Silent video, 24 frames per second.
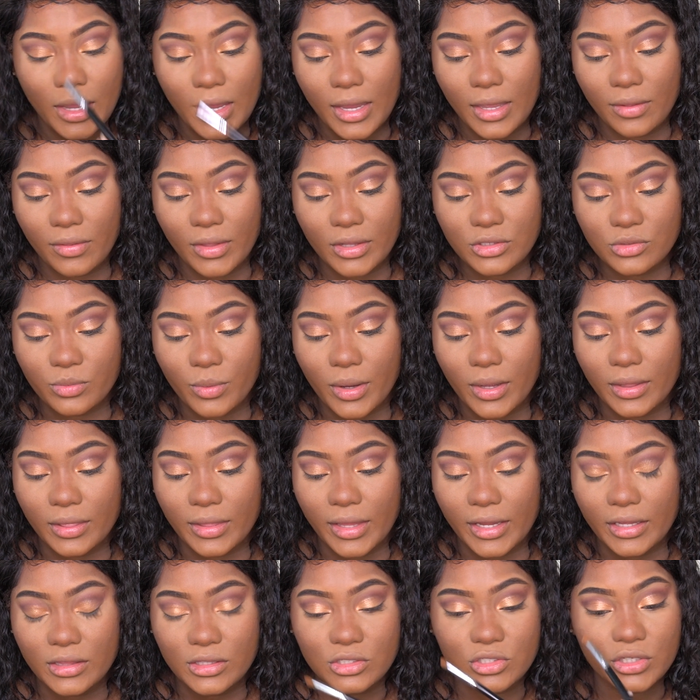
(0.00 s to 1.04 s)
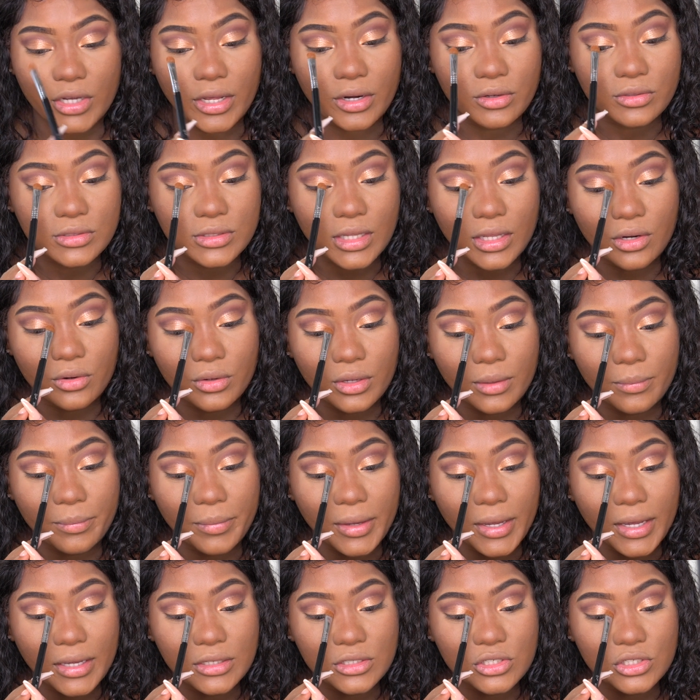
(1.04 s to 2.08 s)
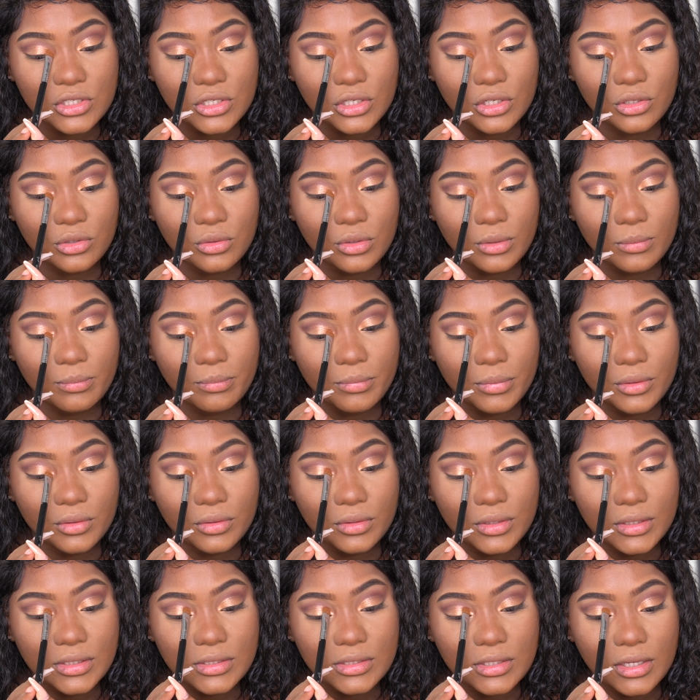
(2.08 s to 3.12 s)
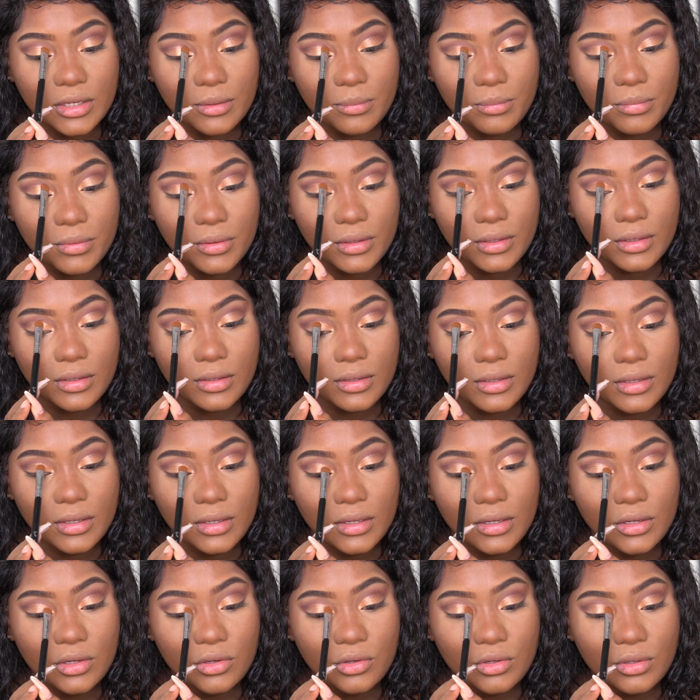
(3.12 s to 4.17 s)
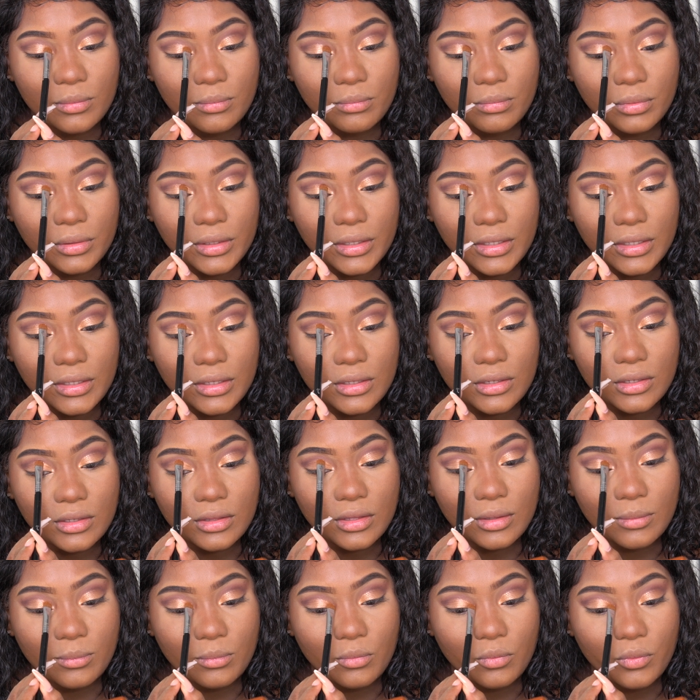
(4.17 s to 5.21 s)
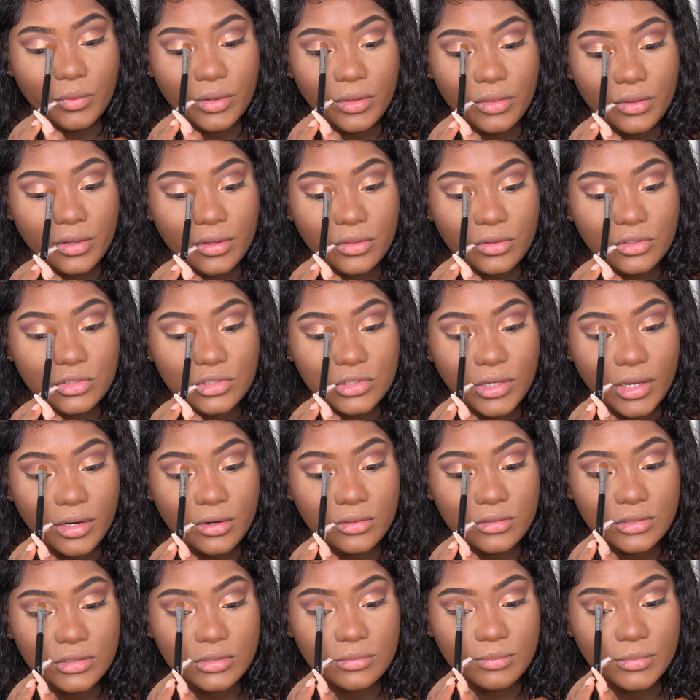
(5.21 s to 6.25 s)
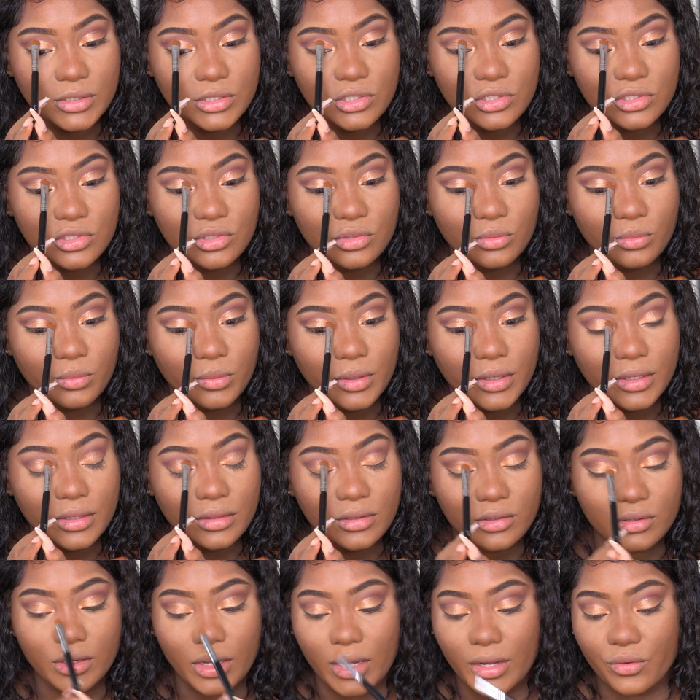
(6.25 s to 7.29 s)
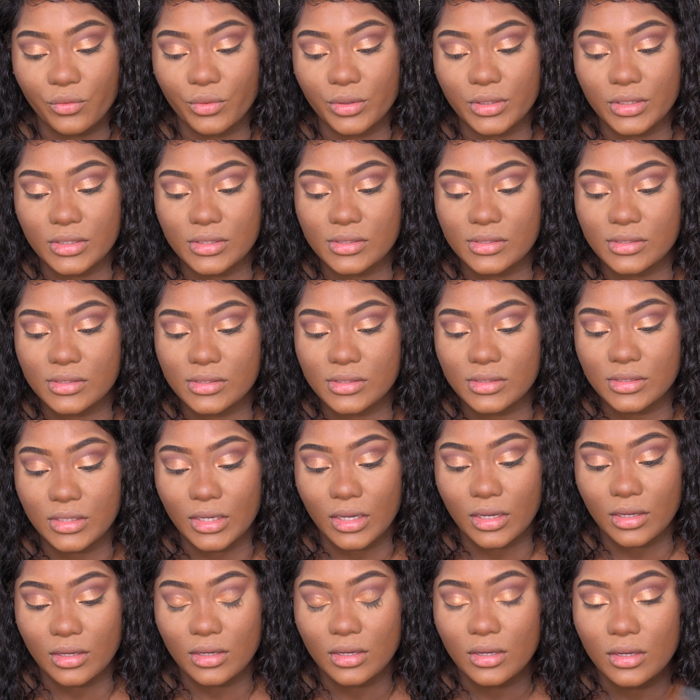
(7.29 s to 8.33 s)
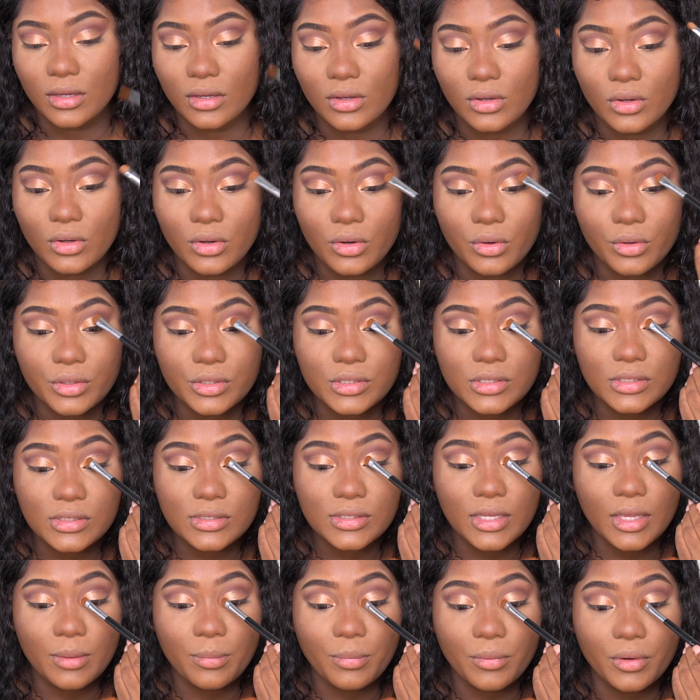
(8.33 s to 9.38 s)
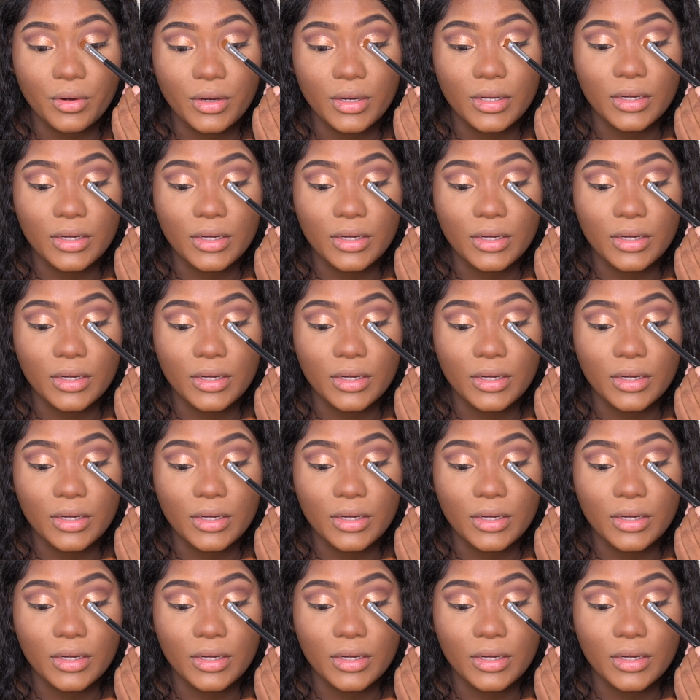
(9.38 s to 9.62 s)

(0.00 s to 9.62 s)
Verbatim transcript: And that's why I like the shadows. They don't get patchy. You can build these up. You can blend them with other shadows as much as you want. They're not going to stick or skip or